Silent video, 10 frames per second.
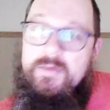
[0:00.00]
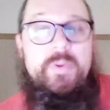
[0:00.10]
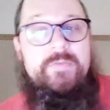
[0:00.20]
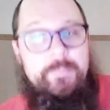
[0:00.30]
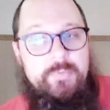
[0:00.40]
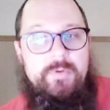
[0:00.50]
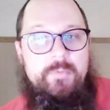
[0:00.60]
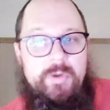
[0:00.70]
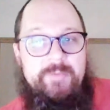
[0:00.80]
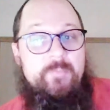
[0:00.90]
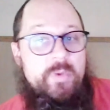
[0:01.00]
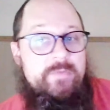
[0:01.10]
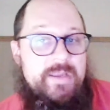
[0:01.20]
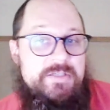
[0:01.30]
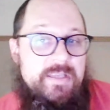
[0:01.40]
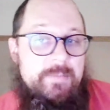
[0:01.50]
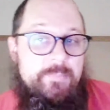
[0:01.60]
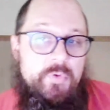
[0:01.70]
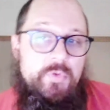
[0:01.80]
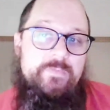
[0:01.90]
we've actually
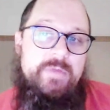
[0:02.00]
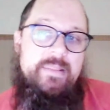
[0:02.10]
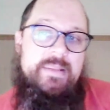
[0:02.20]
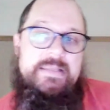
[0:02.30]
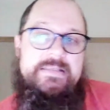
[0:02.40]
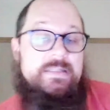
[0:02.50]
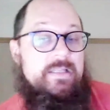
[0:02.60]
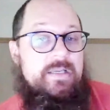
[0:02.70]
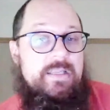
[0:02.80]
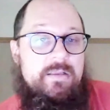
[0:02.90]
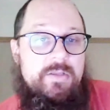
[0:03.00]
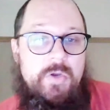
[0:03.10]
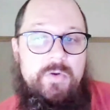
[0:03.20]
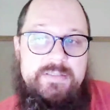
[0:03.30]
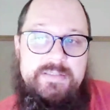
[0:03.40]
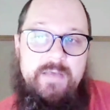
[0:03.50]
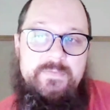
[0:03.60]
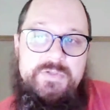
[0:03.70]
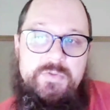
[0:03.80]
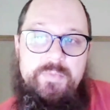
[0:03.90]
improved the Solidity code
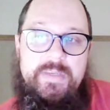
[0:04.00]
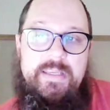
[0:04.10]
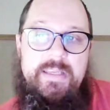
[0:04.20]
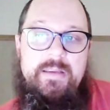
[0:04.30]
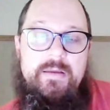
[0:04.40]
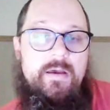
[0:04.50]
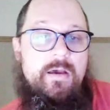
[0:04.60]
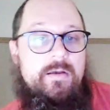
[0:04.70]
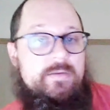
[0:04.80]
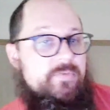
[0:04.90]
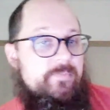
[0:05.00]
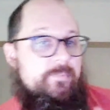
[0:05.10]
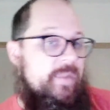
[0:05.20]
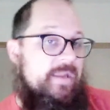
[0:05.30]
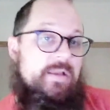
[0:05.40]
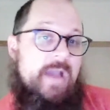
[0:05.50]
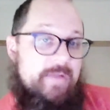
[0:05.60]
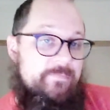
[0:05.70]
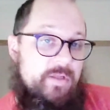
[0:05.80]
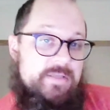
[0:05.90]
itself to be to make
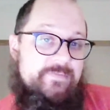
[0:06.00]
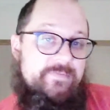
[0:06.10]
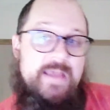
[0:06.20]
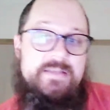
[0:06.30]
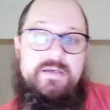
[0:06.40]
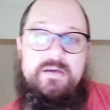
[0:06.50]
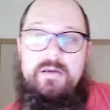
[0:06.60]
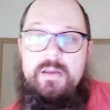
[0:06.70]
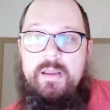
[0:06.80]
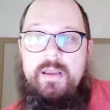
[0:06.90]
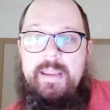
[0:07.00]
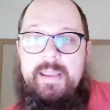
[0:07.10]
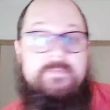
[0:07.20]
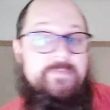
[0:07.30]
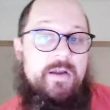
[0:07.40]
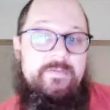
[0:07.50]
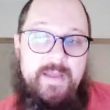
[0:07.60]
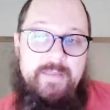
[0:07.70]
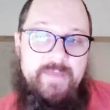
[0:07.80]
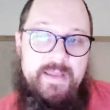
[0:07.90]
conflicts faster and
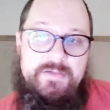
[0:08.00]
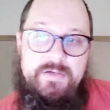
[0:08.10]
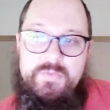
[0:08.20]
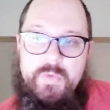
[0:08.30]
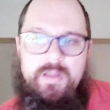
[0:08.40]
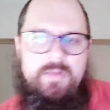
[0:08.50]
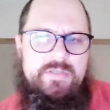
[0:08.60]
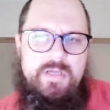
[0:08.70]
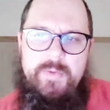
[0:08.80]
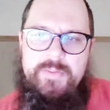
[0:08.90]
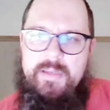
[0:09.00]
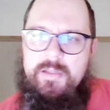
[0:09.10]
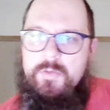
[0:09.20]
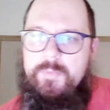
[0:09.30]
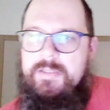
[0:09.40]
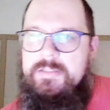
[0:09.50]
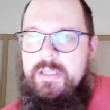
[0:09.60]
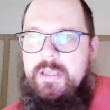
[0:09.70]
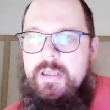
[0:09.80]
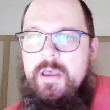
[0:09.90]
verify faster as well. I'll talk about that in a little bit.
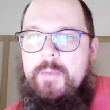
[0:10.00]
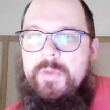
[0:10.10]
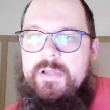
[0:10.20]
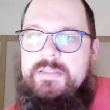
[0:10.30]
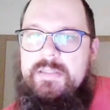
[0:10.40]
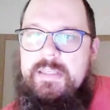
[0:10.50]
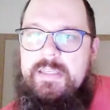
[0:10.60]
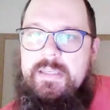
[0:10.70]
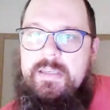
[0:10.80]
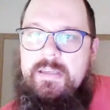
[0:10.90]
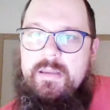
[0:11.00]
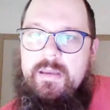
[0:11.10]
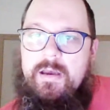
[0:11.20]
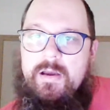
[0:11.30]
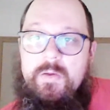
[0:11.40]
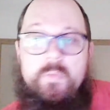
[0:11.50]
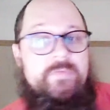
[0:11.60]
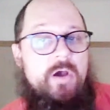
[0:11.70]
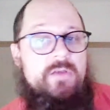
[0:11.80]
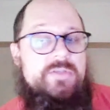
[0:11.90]
But and
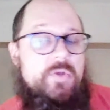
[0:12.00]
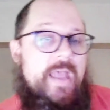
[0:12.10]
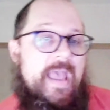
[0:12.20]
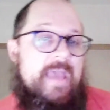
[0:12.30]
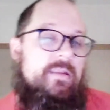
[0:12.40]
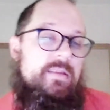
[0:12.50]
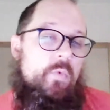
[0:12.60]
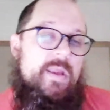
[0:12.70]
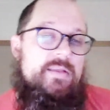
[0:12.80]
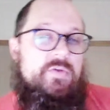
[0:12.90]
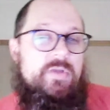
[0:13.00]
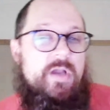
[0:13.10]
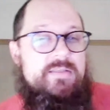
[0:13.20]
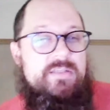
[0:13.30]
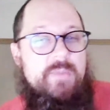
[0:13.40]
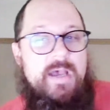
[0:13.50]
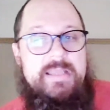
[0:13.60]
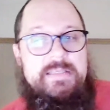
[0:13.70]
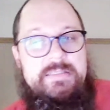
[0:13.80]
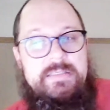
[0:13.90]
we've also added the way to
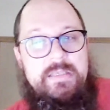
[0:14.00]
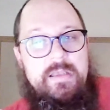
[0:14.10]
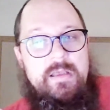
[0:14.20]
customize